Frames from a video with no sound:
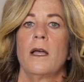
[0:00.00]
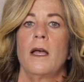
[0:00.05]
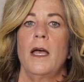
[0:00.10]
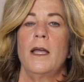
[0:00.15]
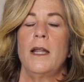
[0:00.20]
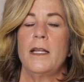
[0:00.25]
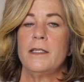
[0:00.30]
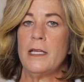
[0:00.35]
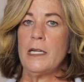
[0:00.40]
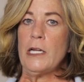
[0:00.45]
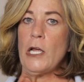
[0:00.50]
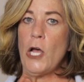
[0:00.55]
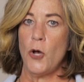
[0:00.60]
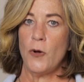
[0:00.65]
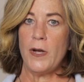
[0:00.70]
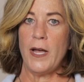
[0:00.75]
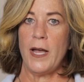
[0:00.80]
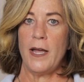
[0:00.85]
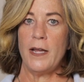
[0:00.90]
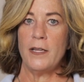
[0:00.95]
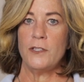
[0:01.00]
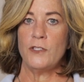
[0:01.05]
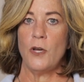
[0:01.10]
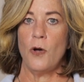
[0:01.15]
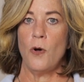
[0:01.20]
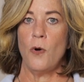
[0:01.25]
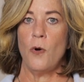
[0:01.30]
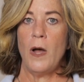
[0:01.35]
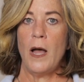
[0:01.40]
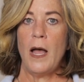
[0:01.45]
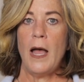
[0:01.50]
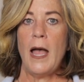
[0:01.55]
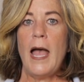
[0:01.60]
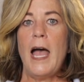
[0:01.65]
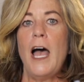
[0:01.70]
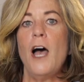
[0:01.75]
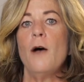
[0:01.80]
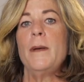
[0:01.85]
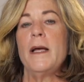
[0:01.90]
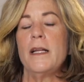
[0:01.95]
And I said, "Okay, so
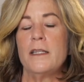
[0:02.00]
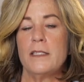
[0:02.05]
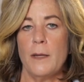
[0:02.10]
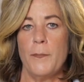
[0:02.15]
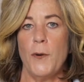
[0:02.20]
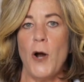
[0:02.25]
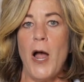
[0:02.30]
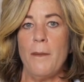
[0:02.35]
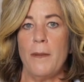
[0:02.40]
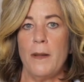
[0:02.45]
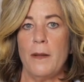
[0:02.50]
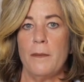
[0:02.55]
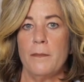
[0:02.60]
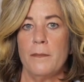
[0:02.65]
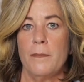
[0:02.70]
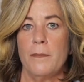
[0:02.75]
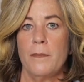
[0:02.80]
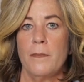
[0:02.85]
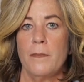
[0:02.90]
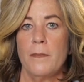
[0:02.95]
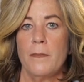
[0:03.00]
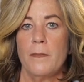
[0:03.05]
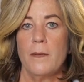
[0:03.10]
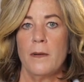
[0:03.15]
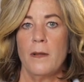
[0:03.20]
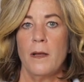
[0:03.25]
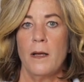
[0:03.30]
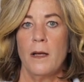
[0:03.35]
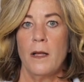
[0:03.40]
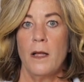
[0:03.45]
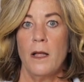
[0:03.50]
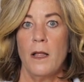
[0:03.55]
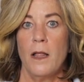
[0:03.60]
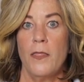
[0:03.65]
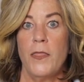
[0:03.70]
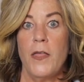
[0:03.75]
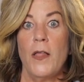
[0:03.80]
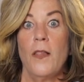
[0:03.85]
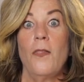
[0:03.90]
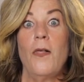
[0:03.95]
how big's the problem?"
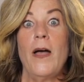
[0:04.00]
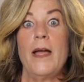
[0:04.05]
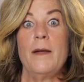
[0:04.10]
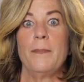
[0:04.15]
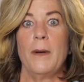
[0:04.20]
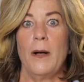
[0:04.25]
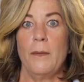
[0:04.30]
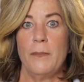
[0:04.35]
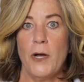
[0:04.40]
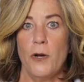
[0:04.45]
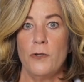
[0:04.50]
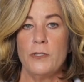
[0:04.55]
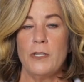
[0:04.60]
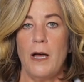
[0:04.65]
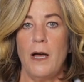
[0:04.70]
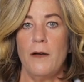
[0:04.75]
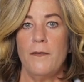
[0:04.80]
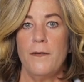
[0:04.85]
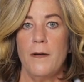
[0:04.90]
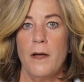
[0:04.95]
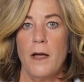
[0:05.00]
The light bulb goes off.